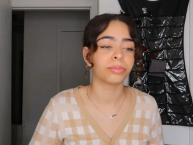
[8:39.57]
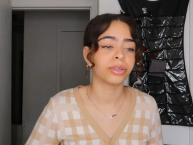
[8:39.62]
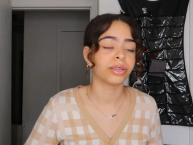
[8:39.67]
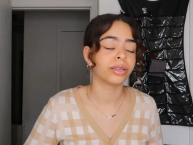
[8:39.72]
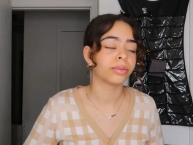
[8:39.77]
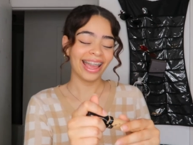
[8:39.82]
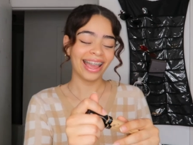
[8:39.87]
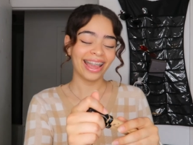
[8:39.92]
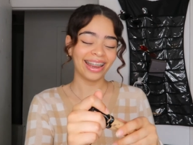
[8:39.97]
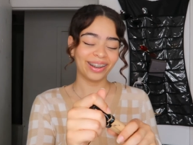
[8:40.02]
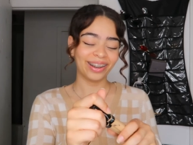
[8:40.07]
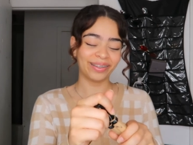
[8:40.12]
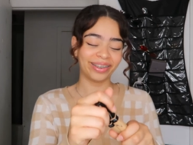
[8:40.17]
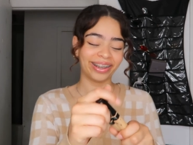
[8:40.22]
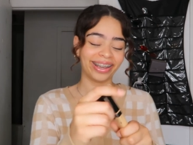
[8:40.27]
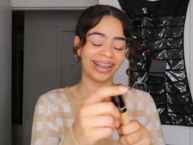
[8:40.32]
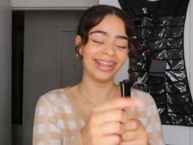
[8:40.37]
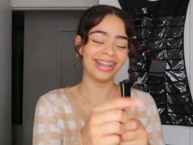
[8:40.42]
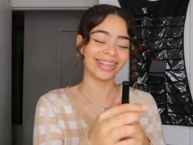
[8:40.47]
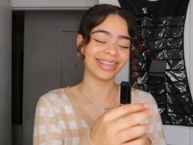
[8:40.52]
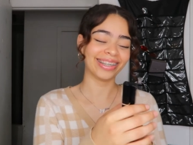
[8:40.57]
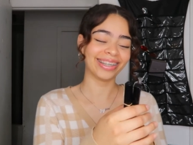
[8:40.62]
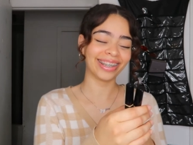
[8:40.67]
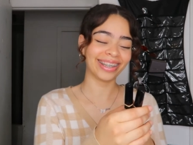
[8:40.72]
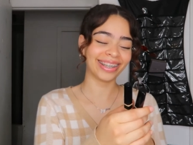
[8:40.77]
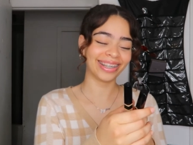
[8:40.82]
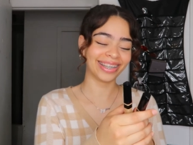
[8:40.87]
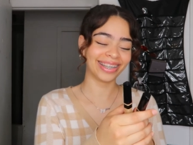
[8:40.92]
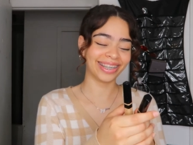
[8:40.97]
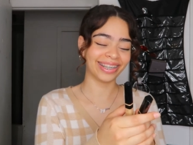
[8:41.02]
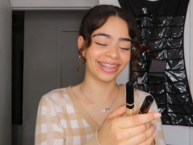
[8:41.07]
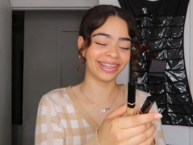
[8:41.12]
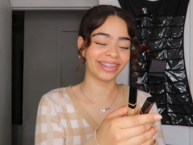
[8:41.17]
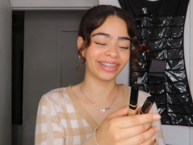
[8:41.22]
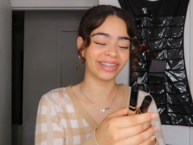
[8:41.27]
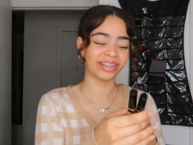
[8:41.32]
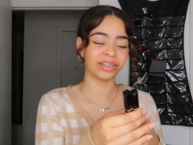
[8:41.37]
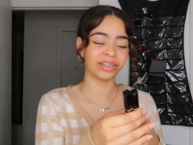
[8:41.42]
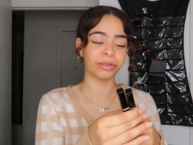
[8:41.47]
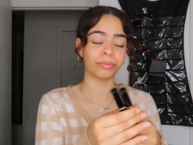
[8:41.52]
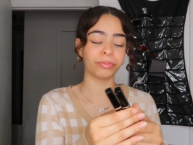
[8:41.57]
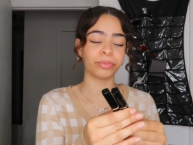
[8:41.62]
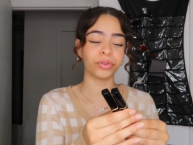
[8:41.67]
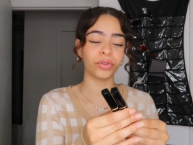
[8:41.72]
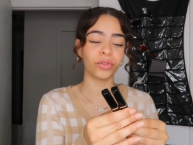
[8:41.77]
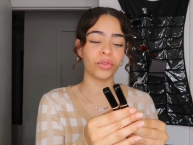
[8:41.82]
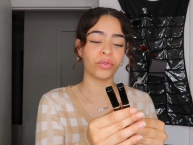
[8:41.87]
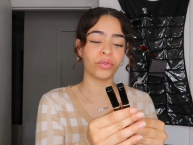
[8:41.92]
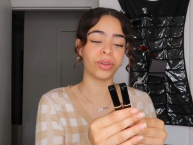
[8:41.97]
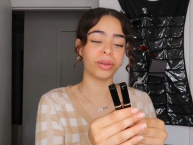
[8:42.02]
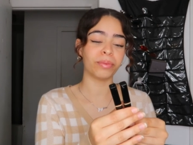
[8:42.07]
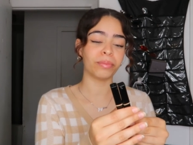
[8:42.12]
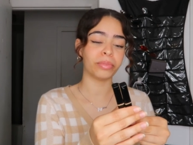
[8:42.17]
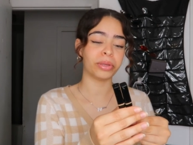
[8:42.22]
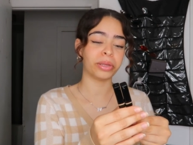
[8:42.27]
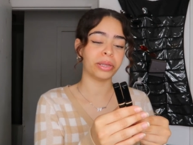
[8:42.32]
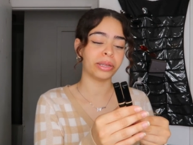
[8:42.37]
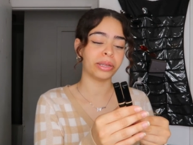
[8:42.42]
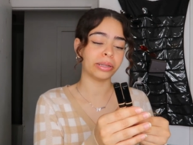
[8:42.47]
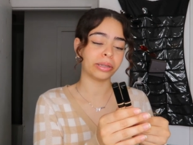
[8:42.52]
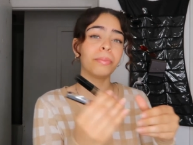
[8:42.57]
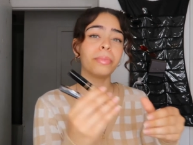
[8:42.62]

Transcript: But anyway, here's the concealers. They're both Fit Me.